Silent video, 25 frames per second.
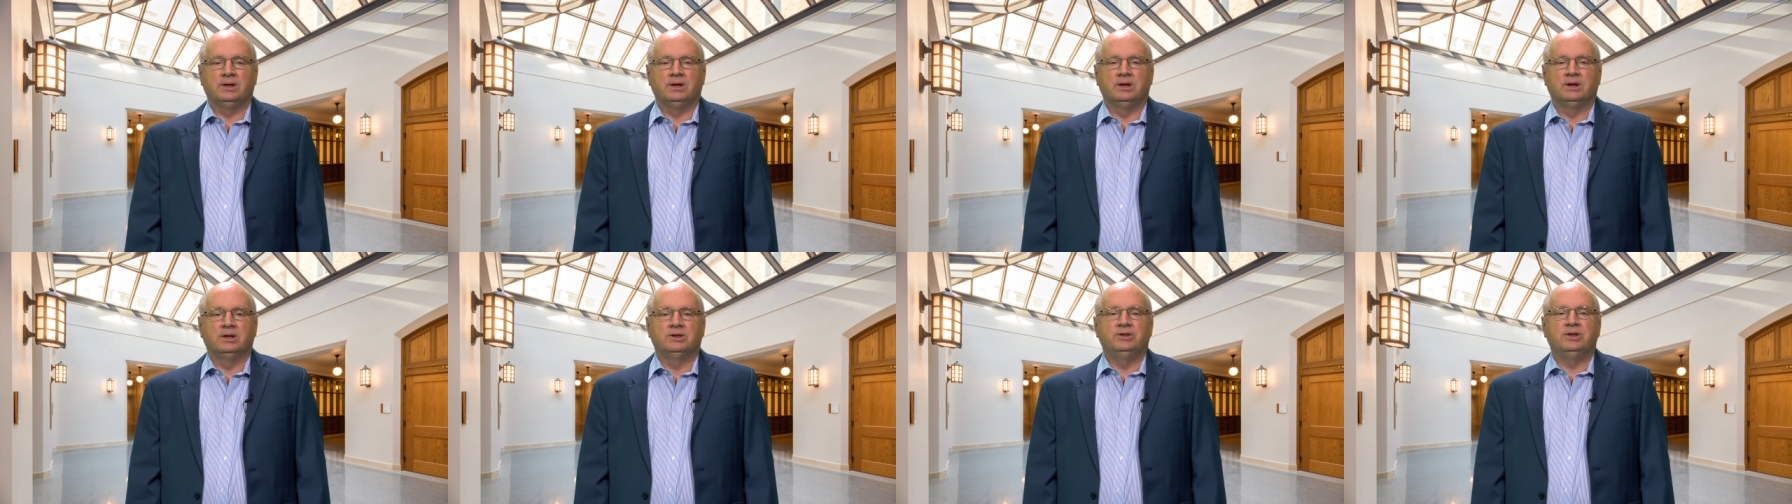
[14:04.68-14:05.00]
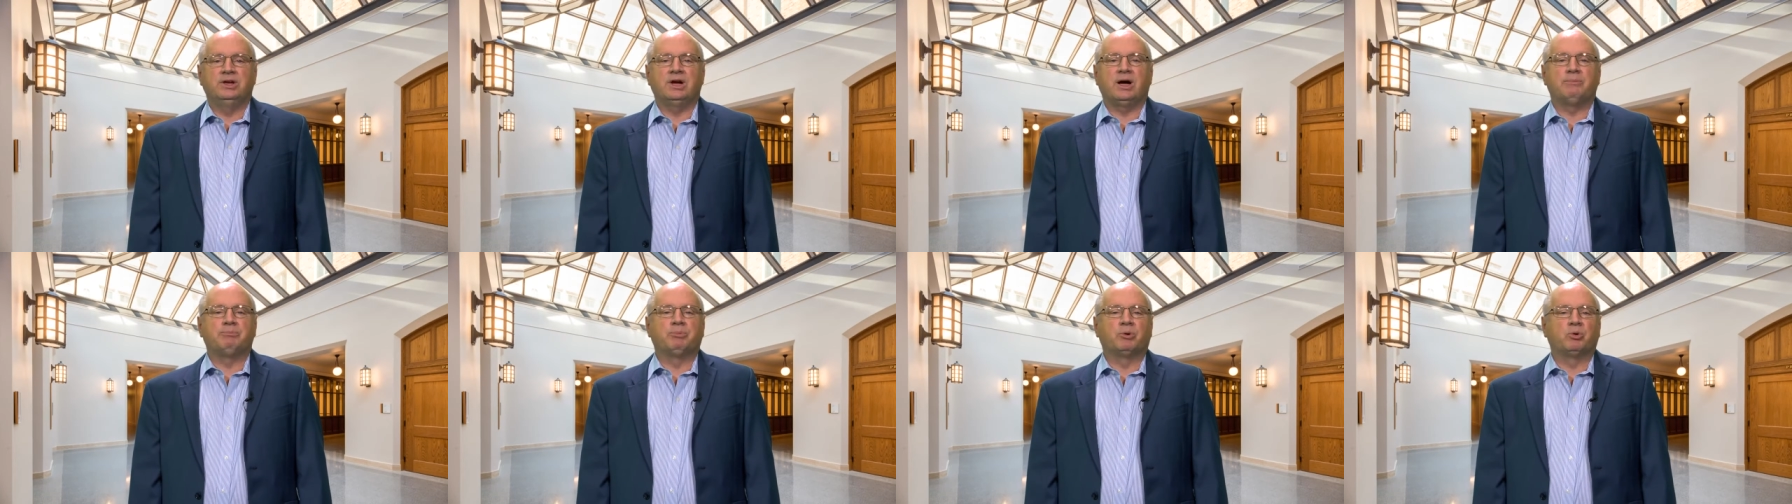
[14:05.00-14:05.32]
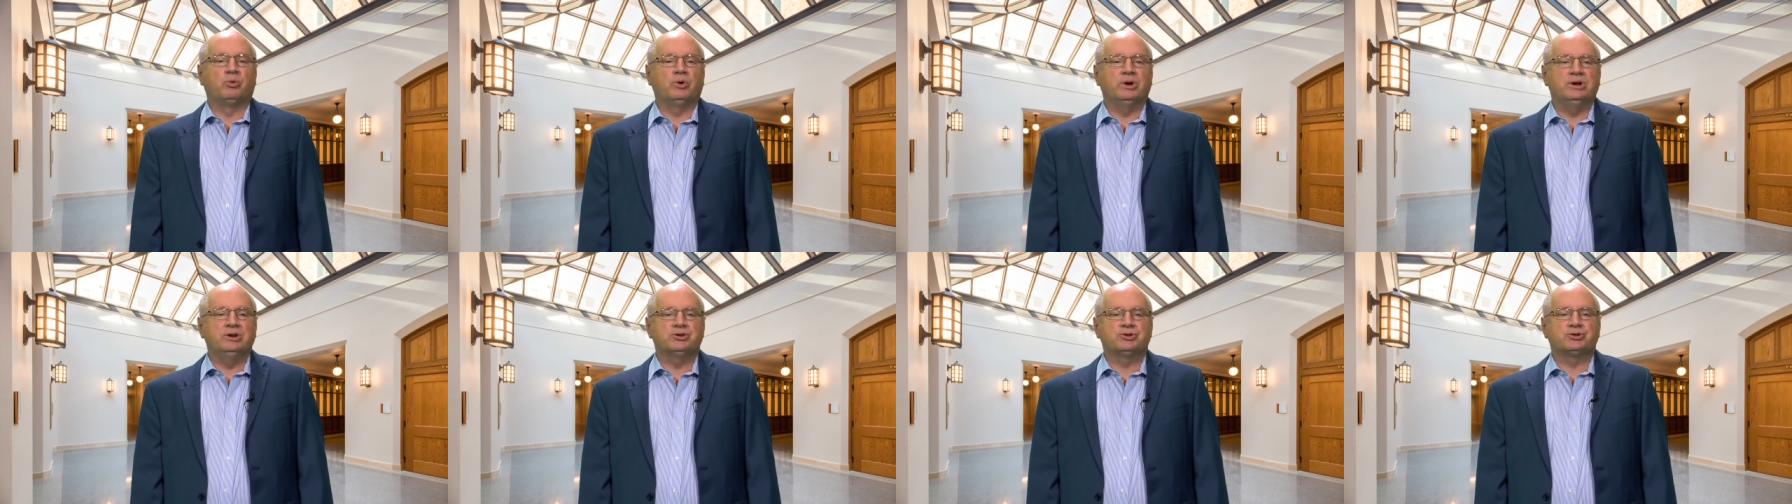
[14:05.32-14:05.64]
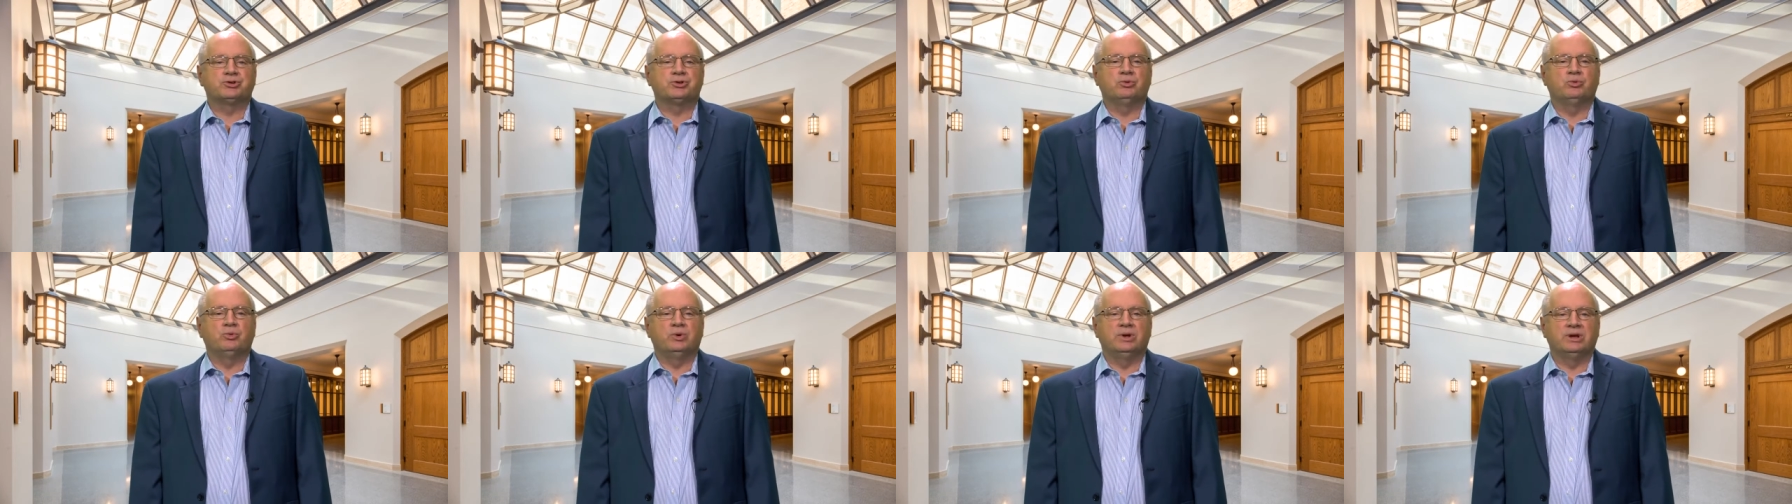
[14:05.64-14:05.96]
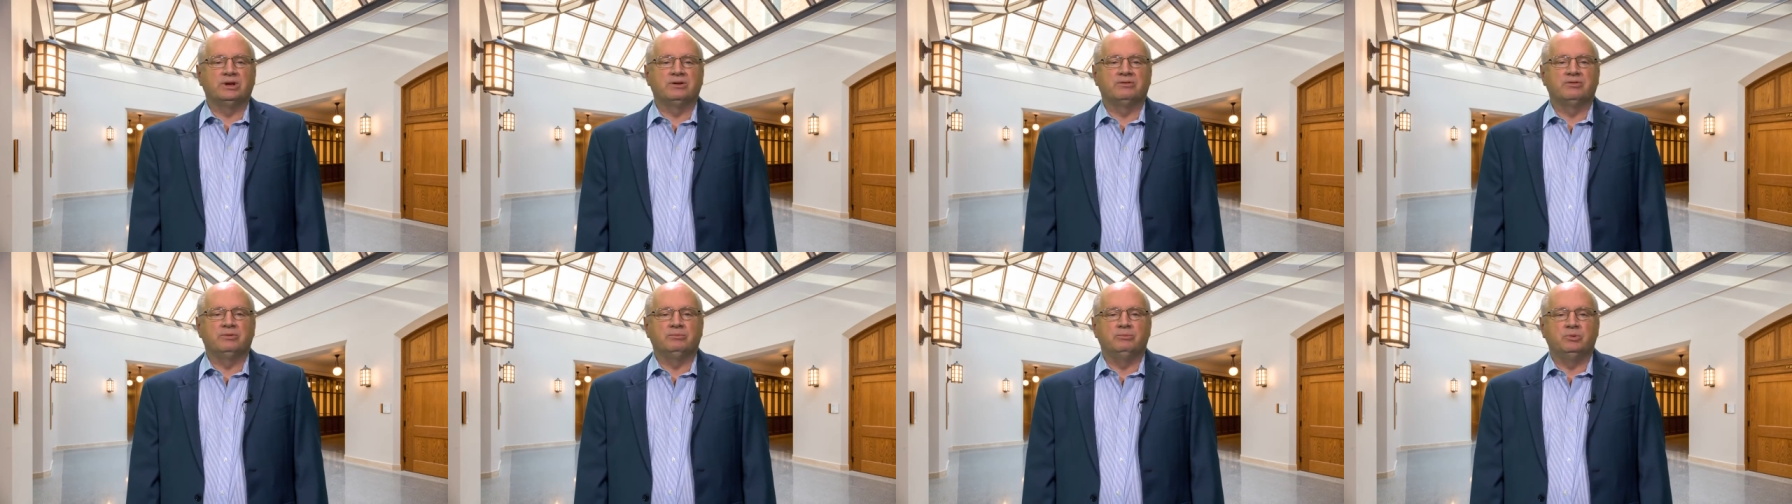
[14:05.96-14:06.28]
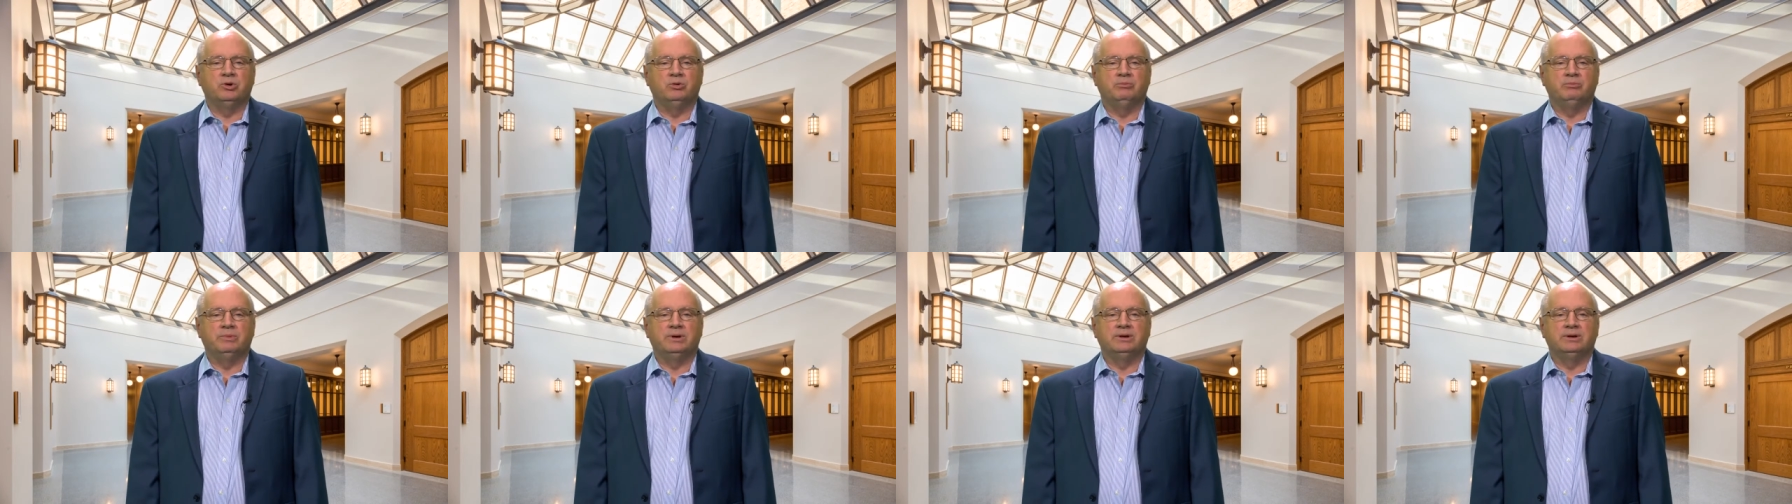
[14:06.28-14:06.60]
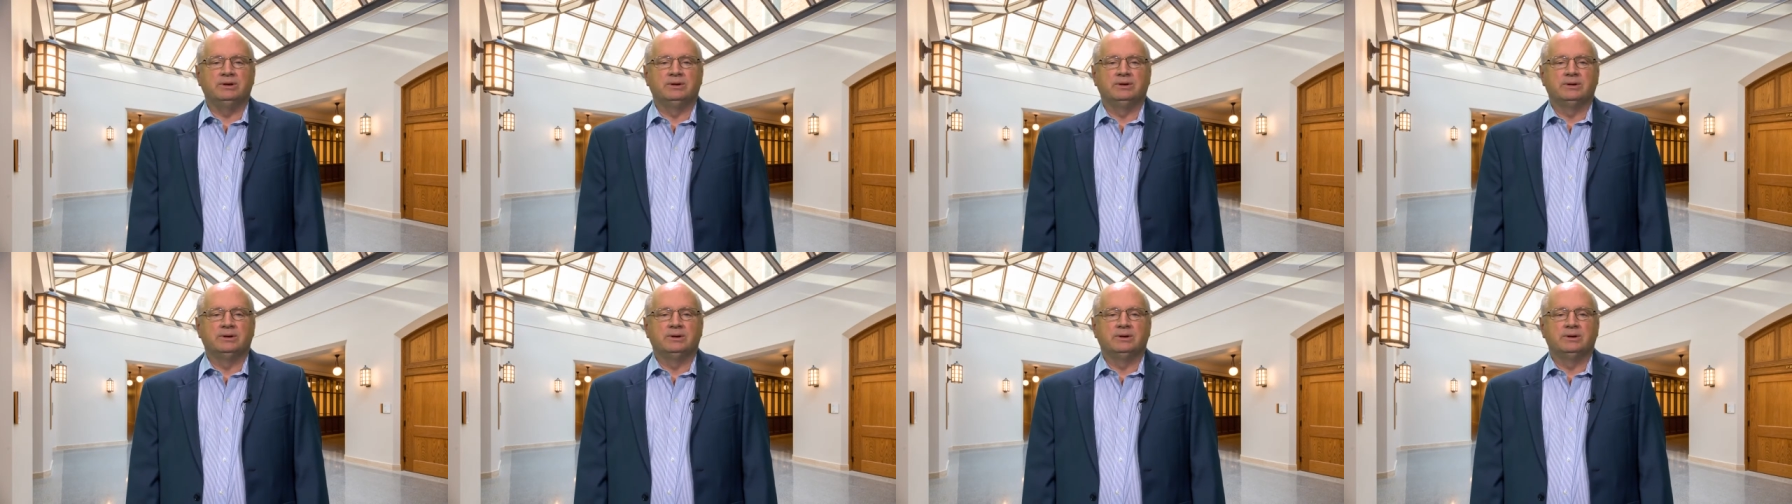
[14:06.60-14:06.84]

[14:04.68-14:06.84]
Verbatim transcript: The operational wing of the movement